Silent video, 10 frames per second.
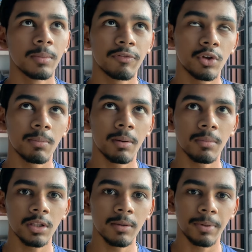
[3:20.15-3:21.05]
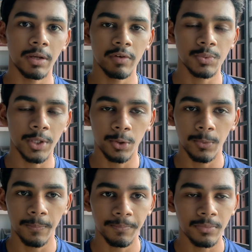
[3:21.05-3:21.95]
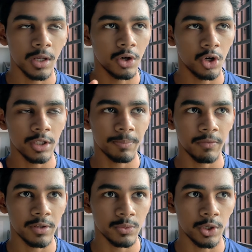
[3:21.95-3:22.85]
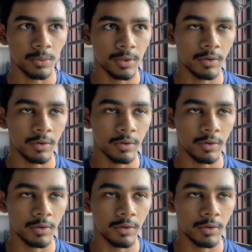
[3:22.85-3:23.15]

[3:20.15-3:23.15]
If you remember the previous video, not the previous video,